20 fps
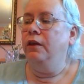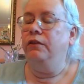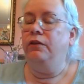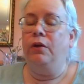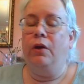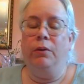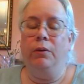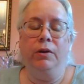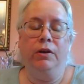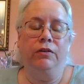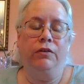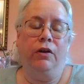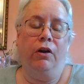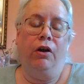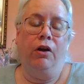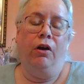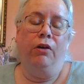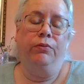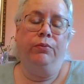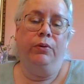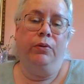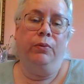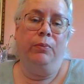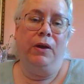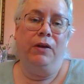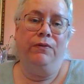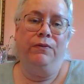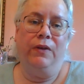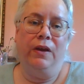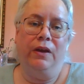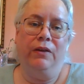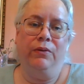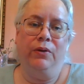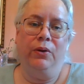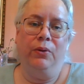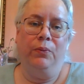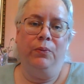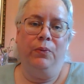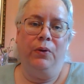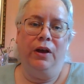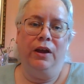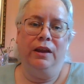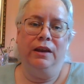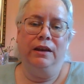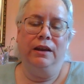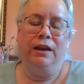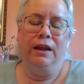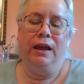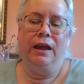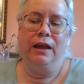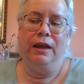So I'm going to start off with my favorite one.